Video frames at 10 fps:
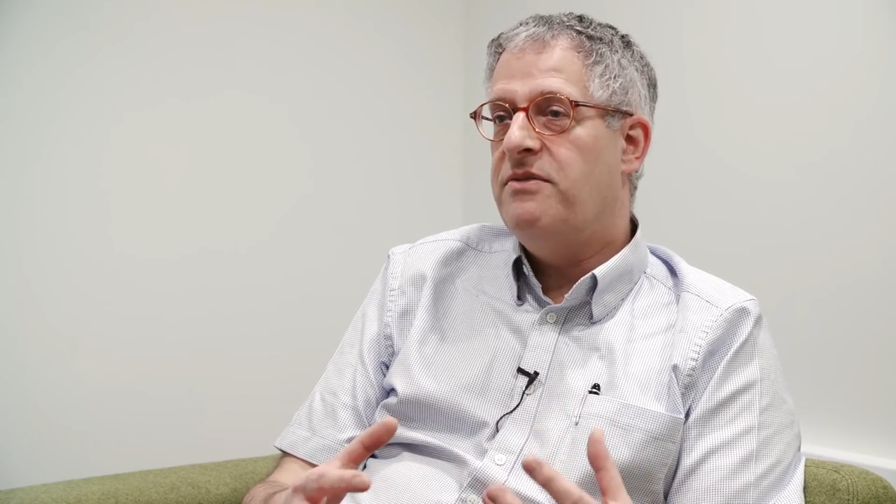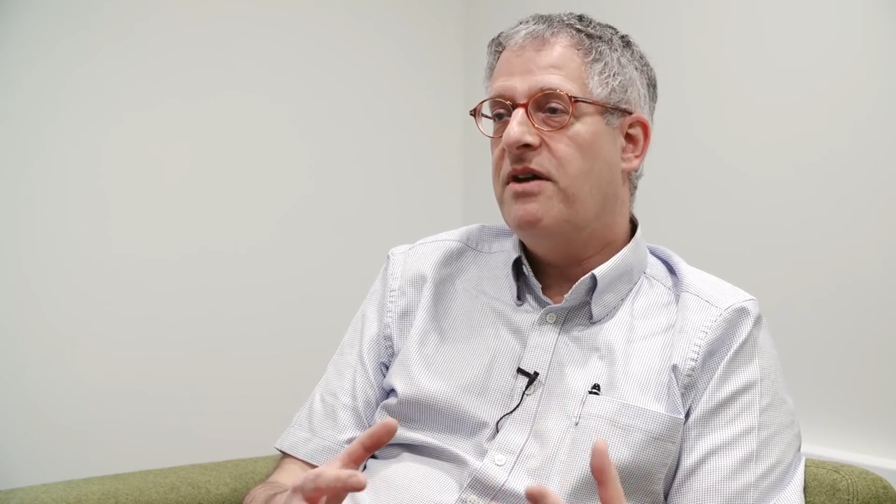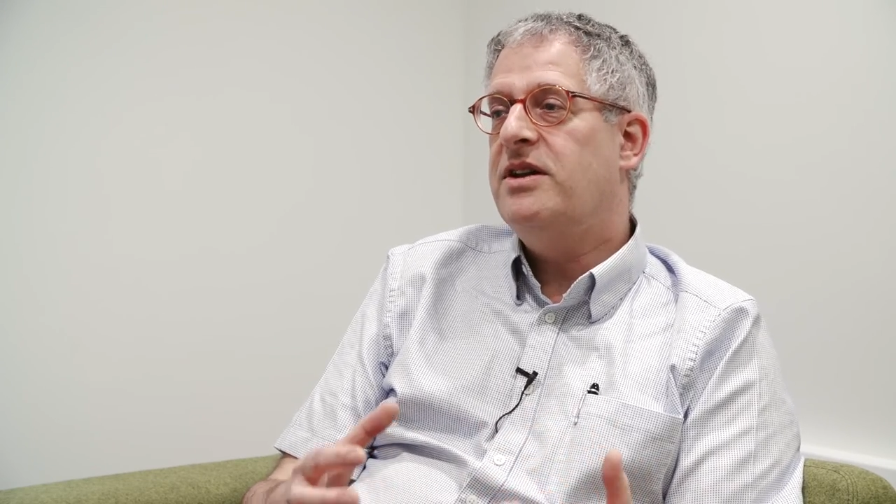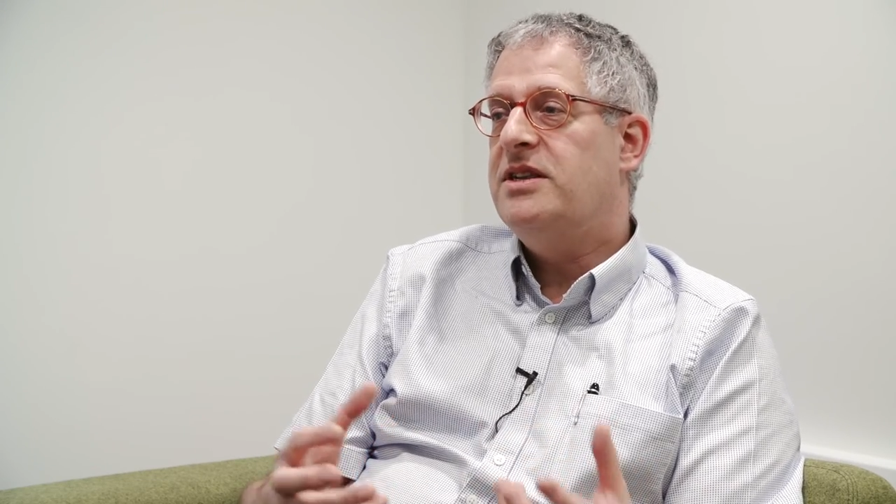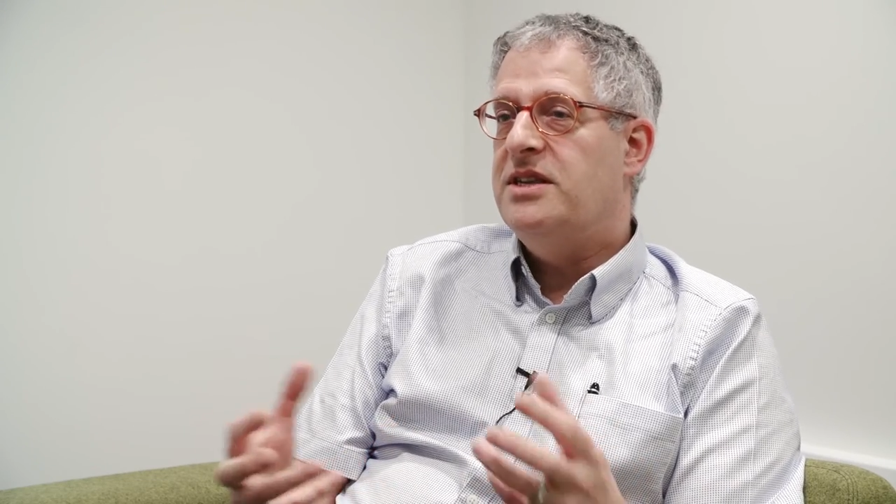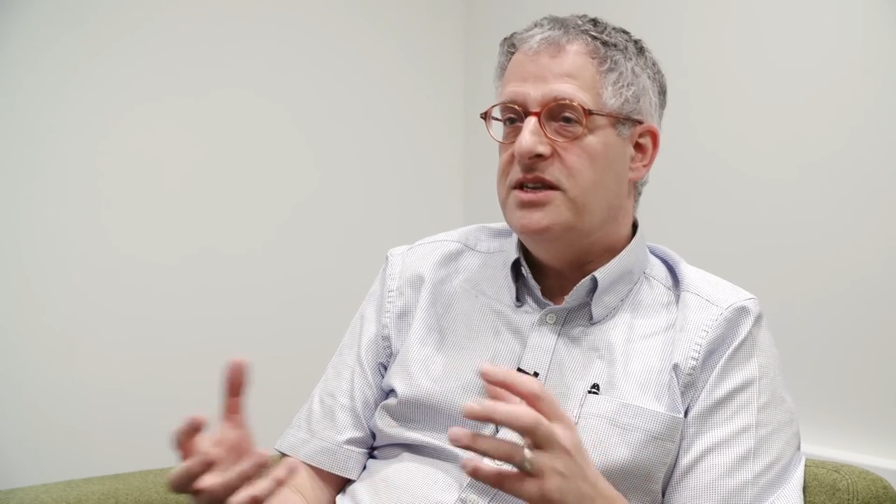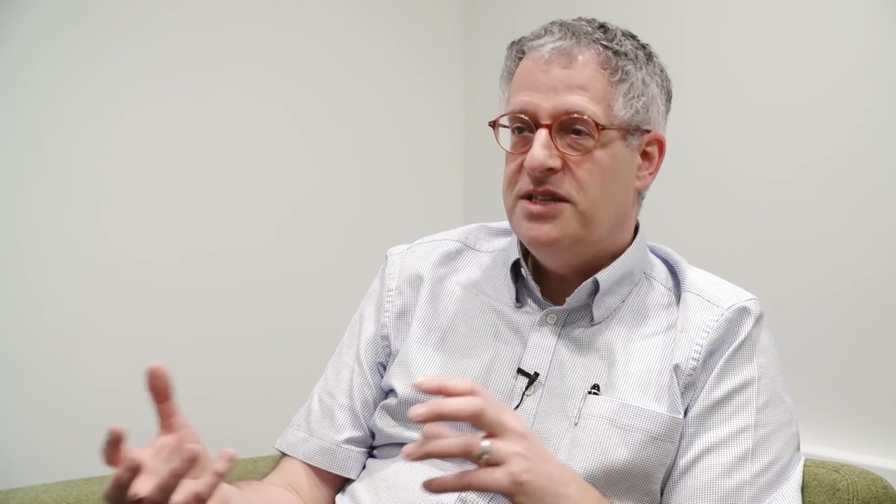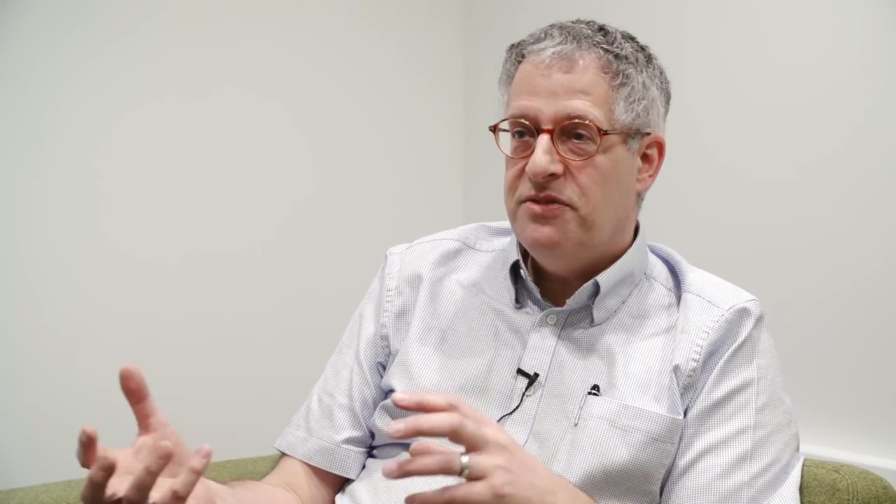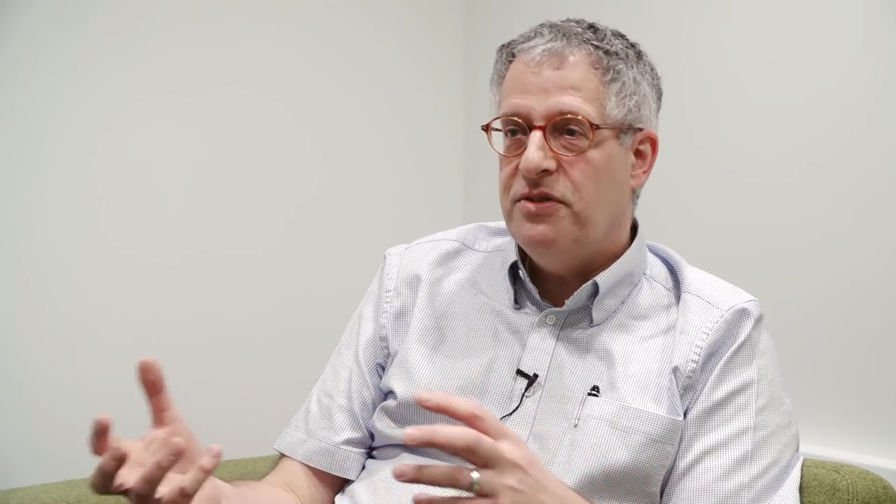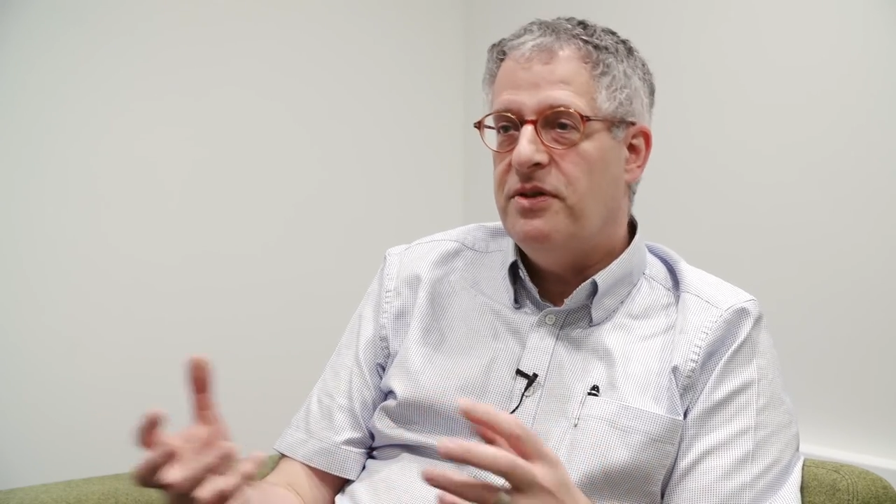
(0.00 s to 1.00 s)
very
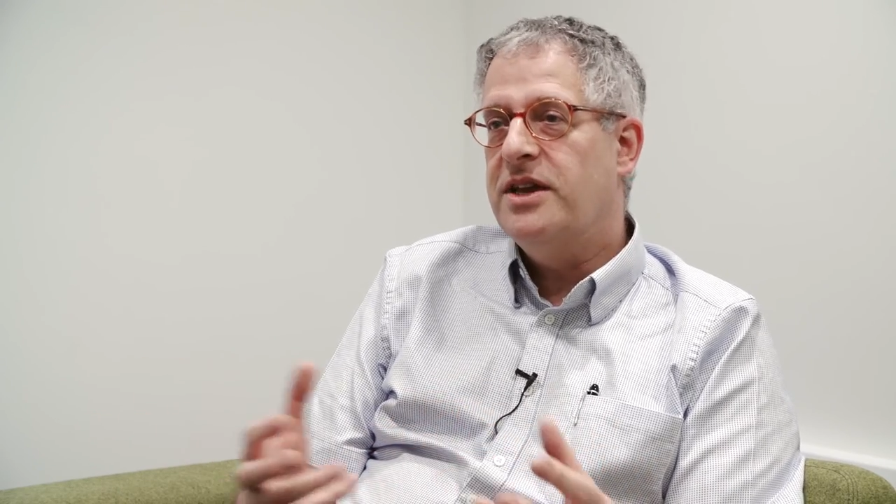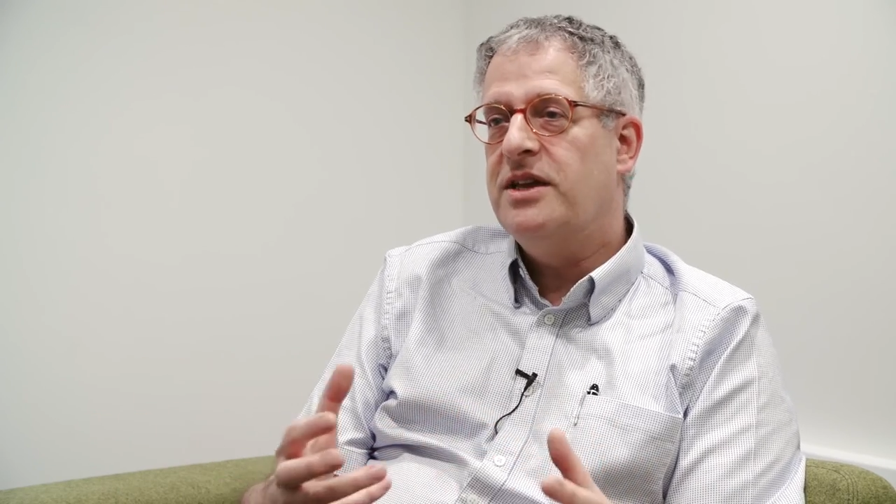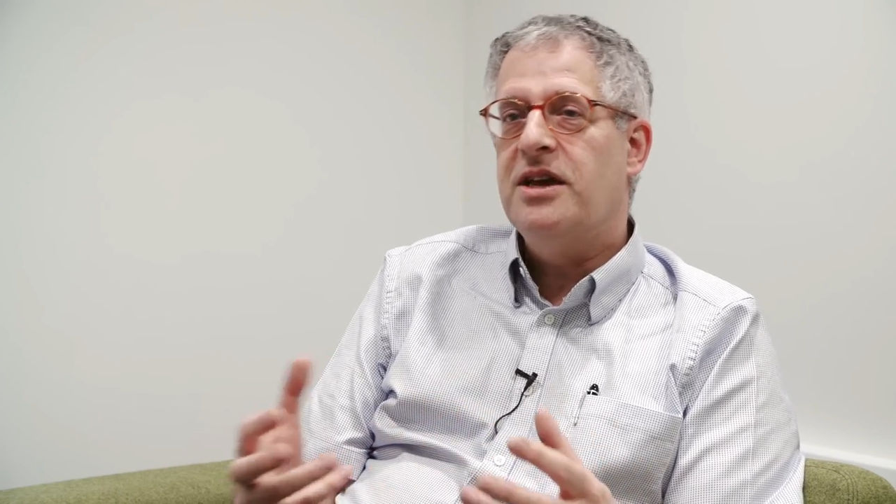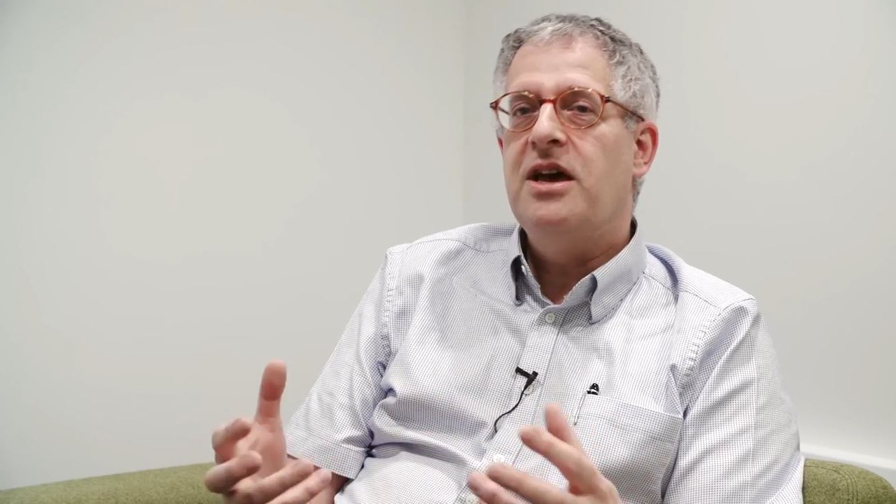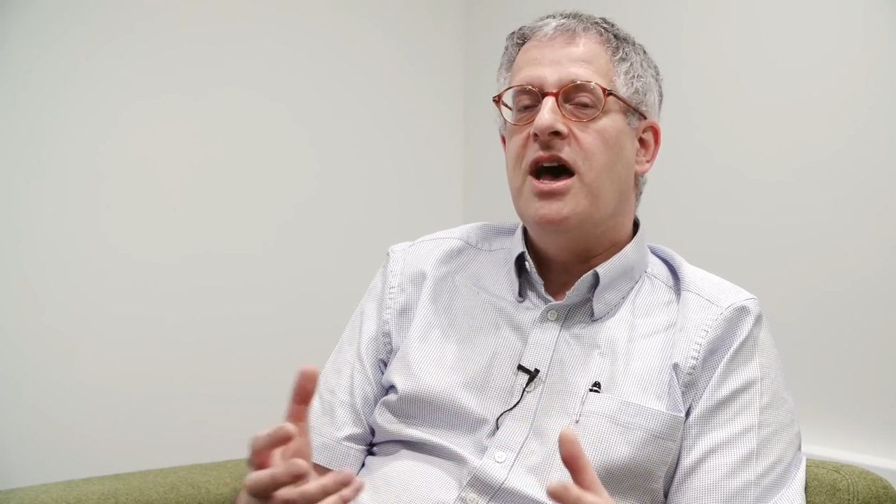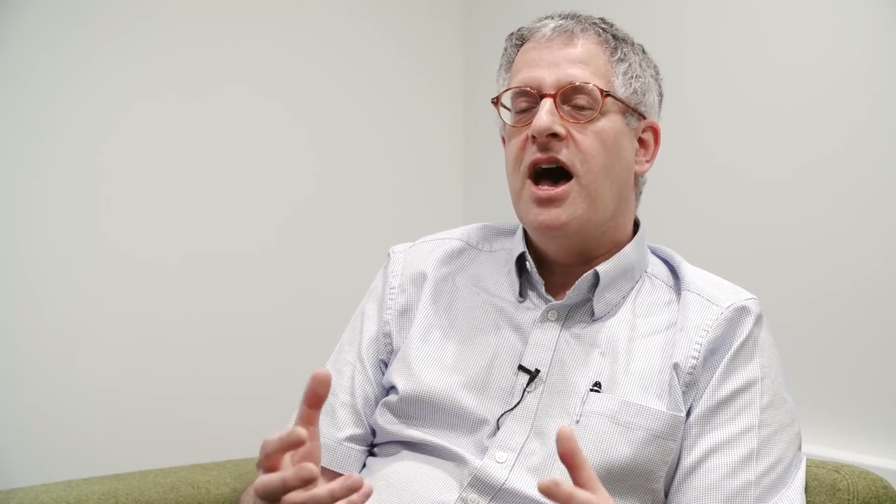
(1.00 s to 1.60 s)
differing